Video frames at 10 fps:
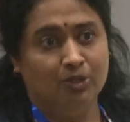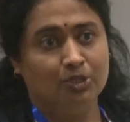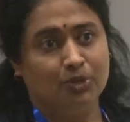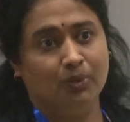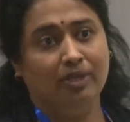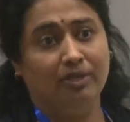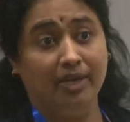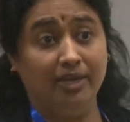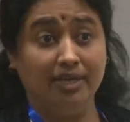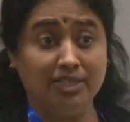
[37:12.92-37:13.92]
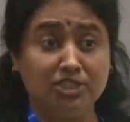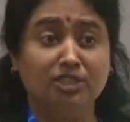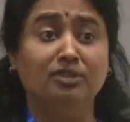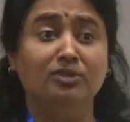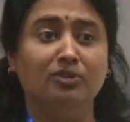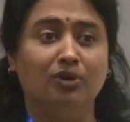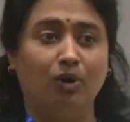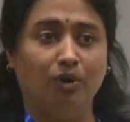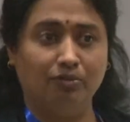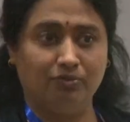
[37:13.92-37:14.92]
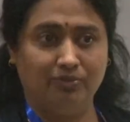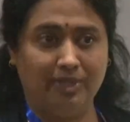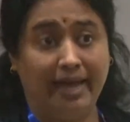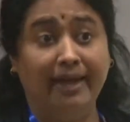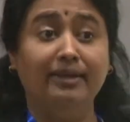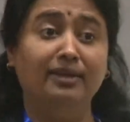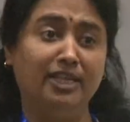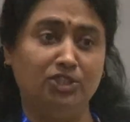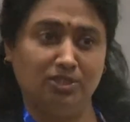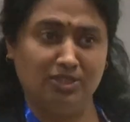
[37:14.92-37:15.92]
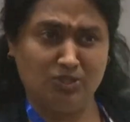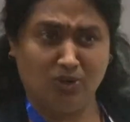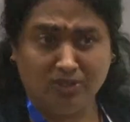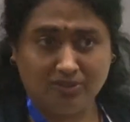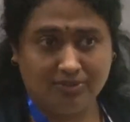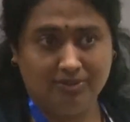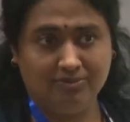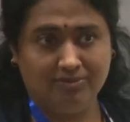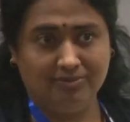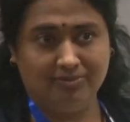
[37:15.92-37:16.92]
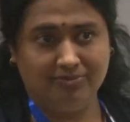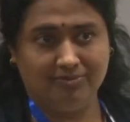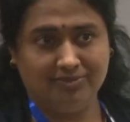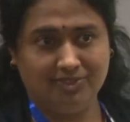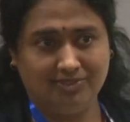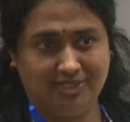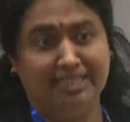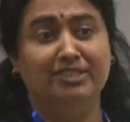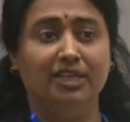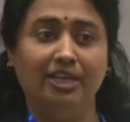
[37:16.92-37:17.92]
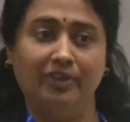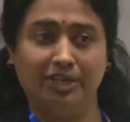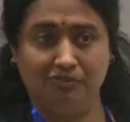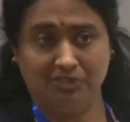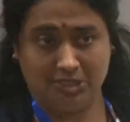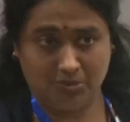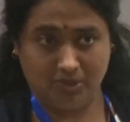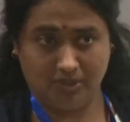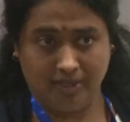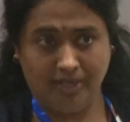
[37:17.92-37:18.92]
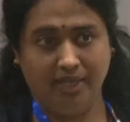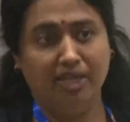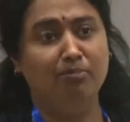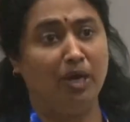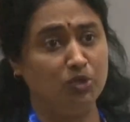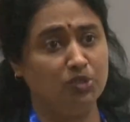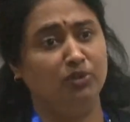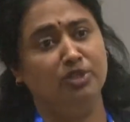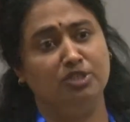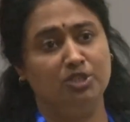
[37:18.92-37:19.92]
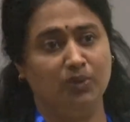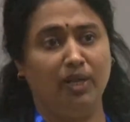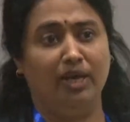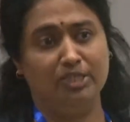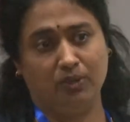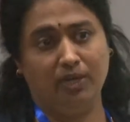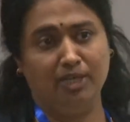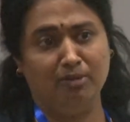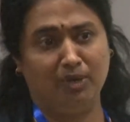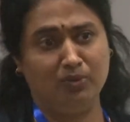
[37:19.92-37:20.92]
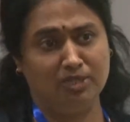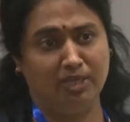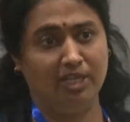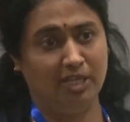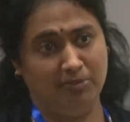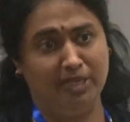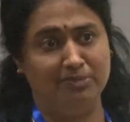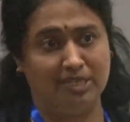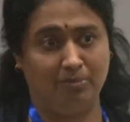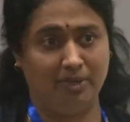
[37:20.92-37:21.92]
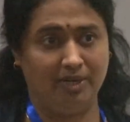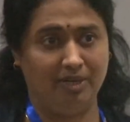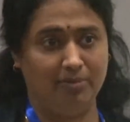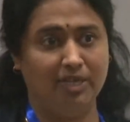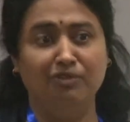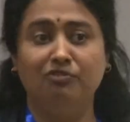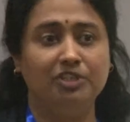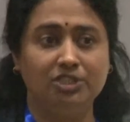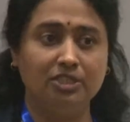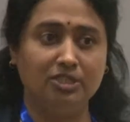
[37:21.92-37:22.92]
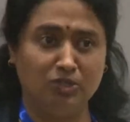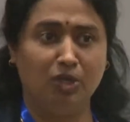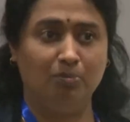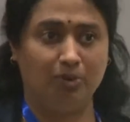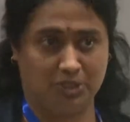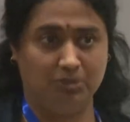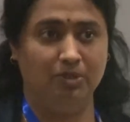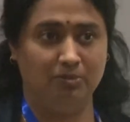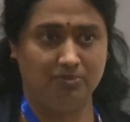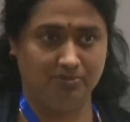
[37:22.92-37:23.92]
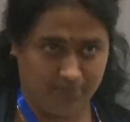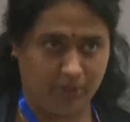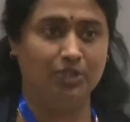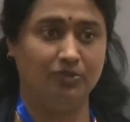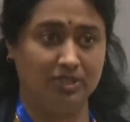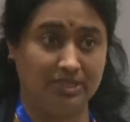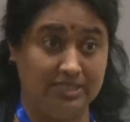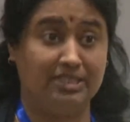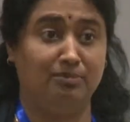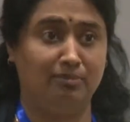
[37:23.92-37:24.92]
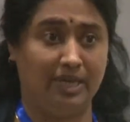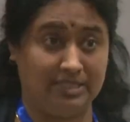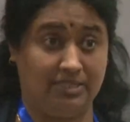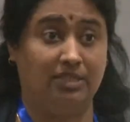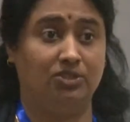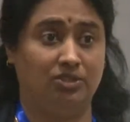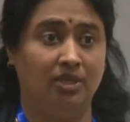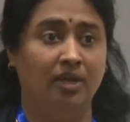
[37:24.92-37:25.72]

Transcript: So irradiation of that nature is not generally very feasible. In mouse for instance you can isolate the mouse and keep them separately, but in fish it is not possible because of the system as such.